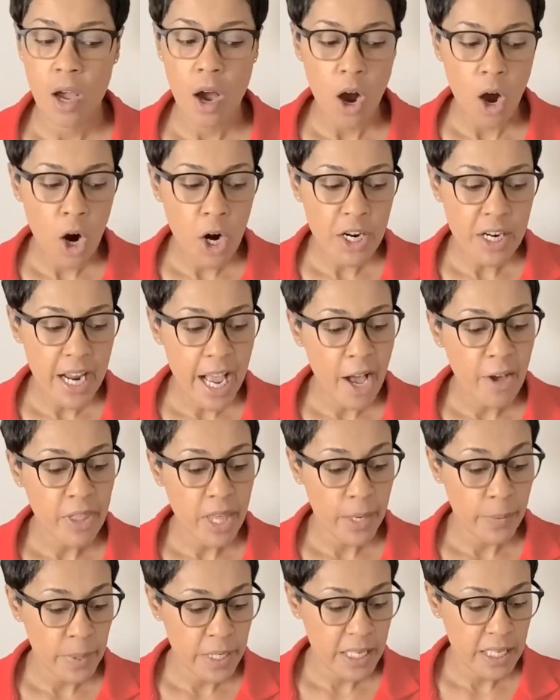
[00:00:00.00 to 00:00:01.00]
or now
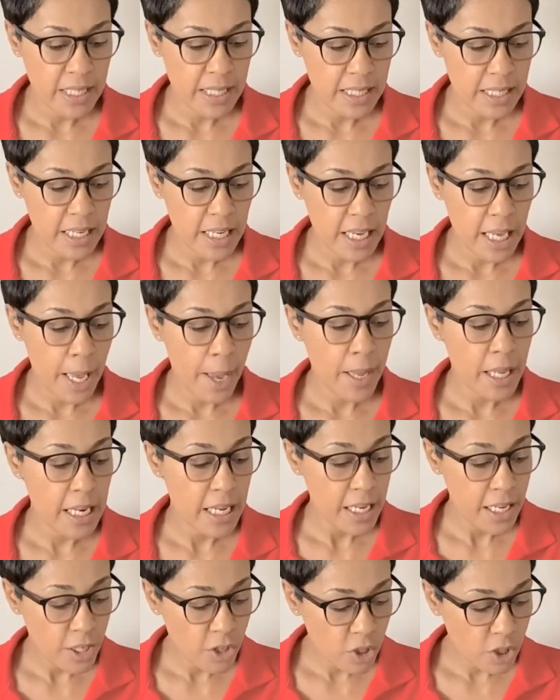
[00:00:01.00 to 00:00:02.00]
that we can see it,
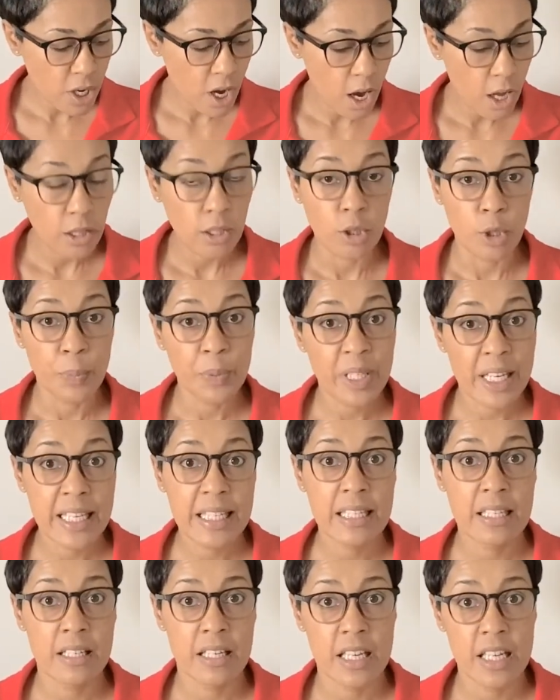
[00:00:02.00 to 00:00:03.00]
each color
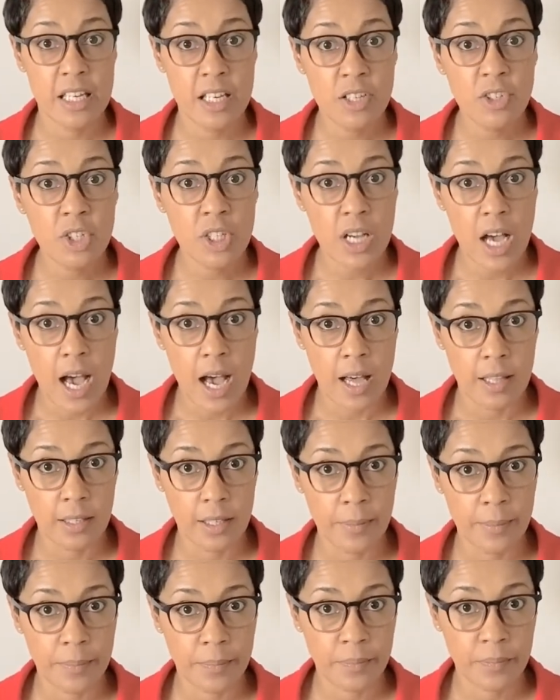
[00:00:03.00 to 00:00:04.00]
placed in each
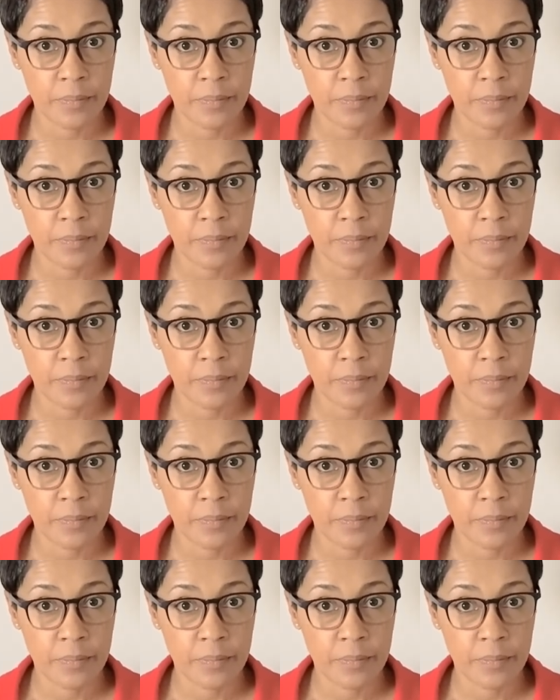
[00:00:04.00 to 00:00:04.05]
column?